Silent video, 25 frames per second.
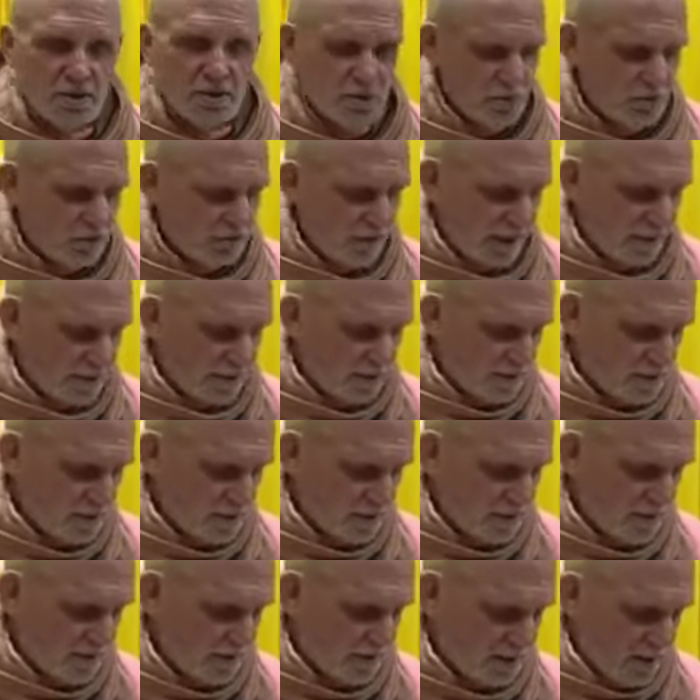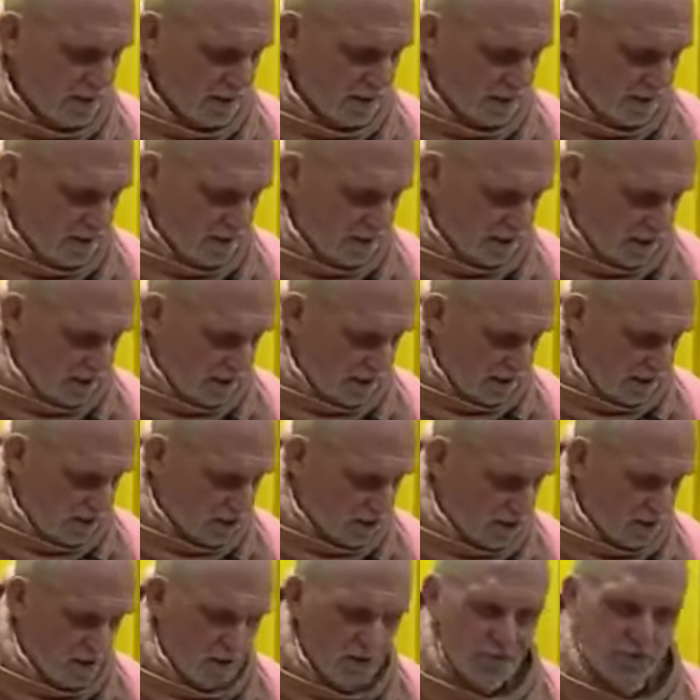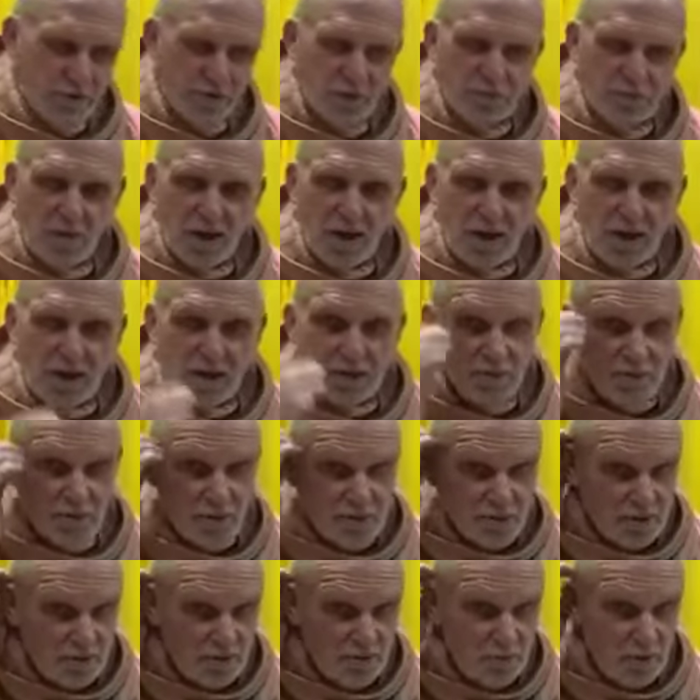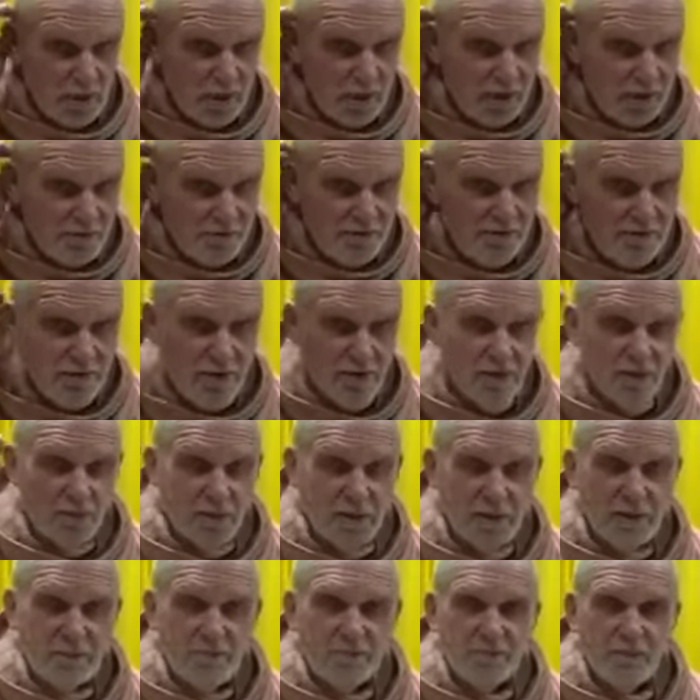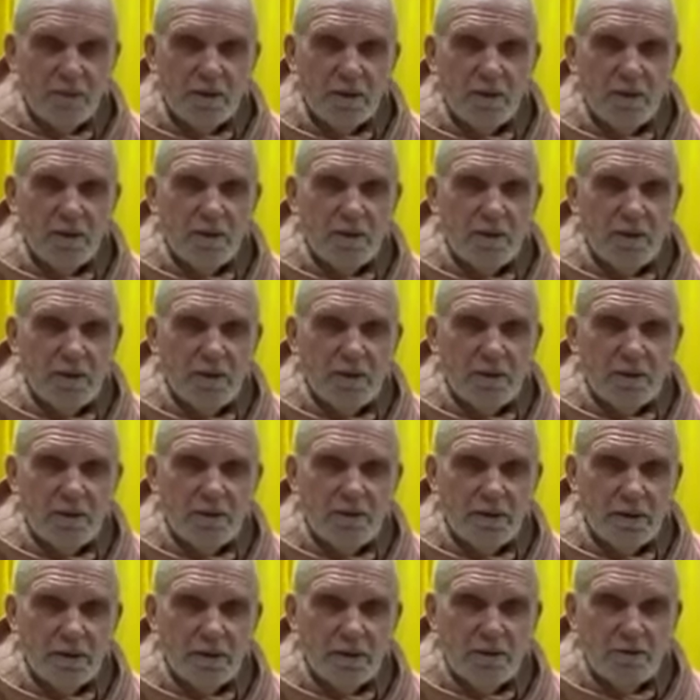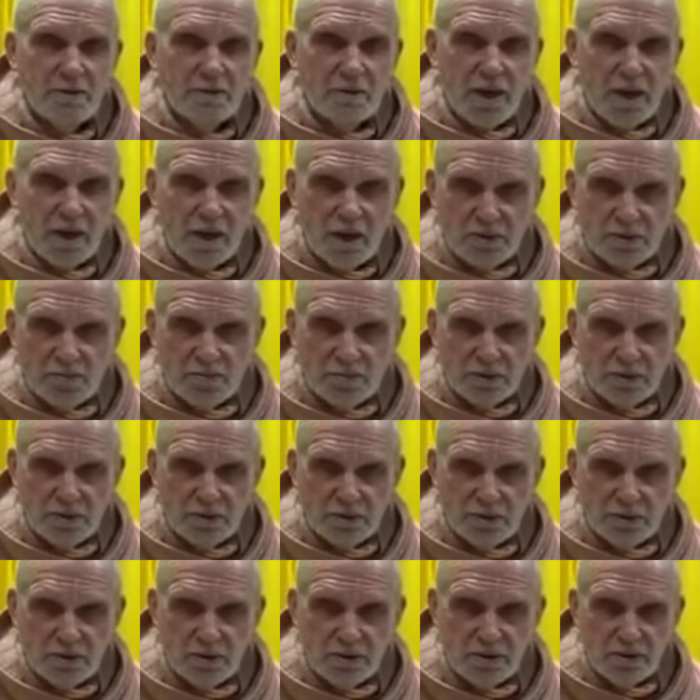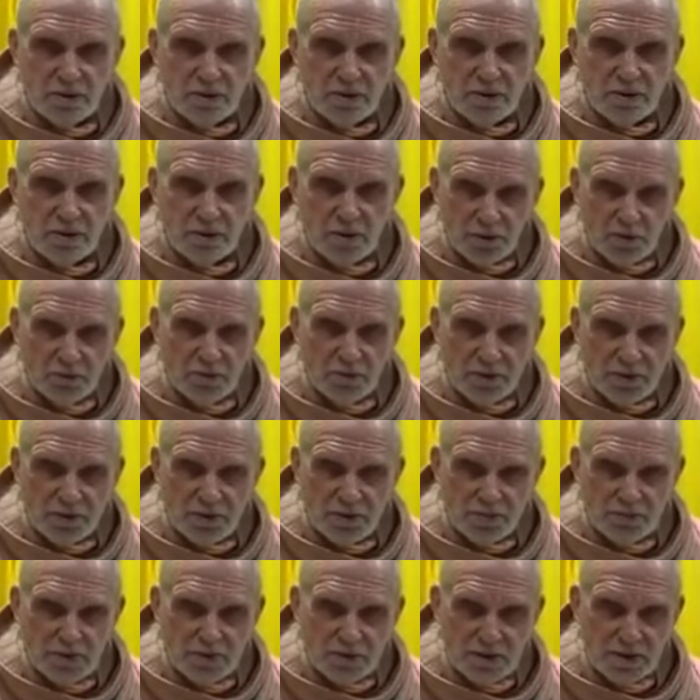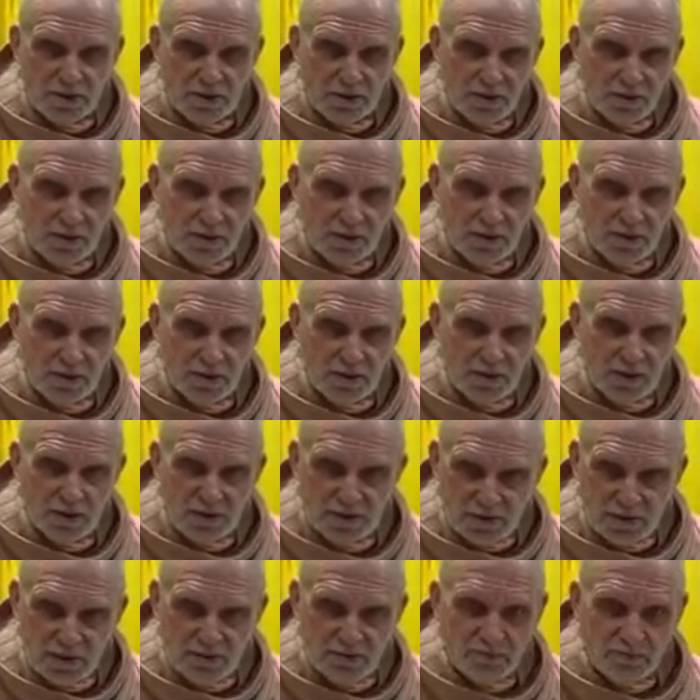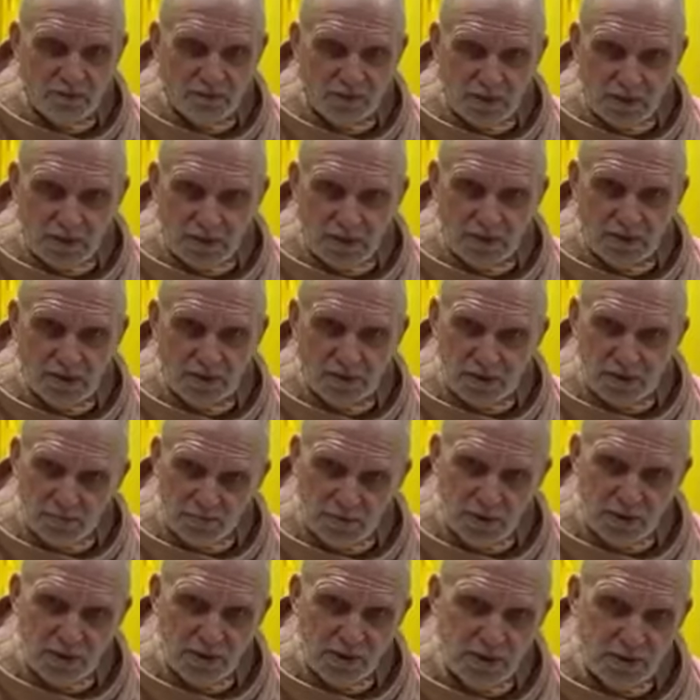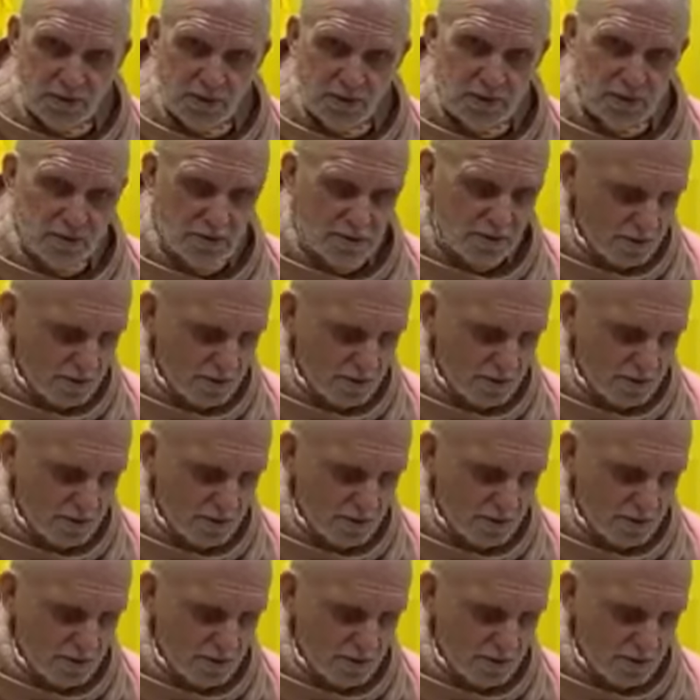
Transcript: So that is the nature of the ragatmikas, and we are following the ragatmikas, gopis in particular, Lalita, Vishaka, Champakalata,